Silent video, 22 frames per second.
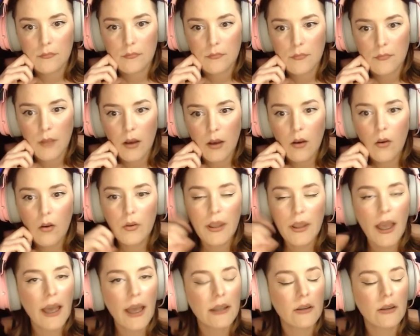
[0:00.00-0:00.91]
Oh
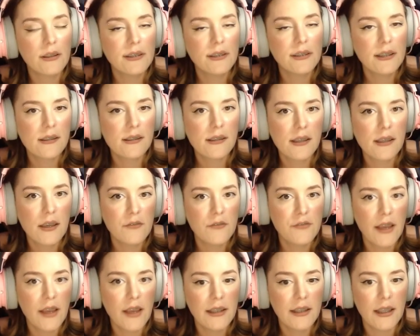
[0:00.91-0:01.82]
yeah, and I did see a
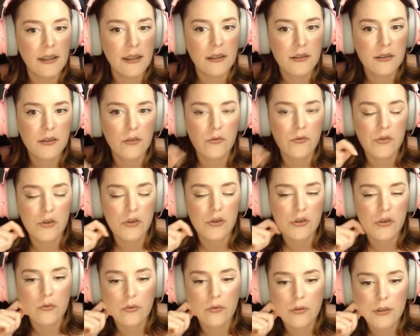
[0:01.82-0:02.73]
vent in the soldiers'
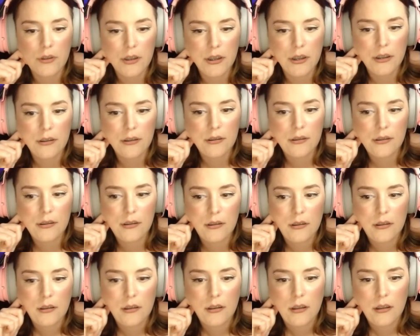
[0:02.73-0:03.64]
quarters.
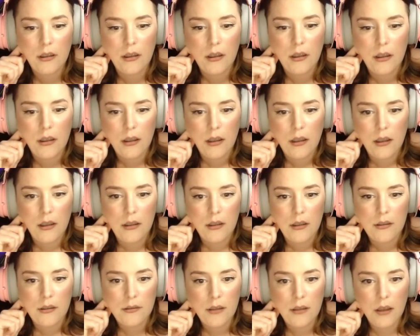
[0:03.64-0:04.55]

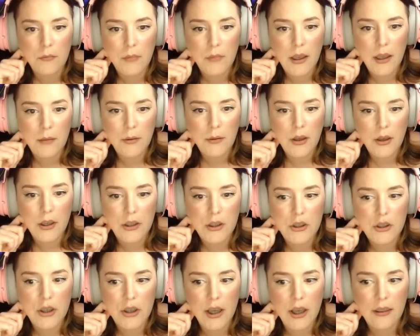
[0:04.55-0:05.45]
So maybe I could
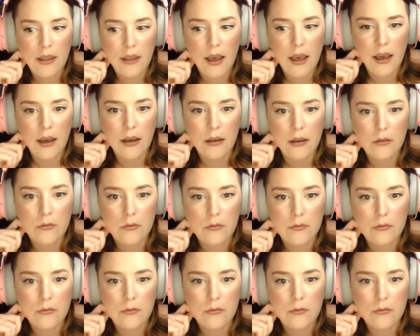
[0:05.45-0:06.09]
check that out.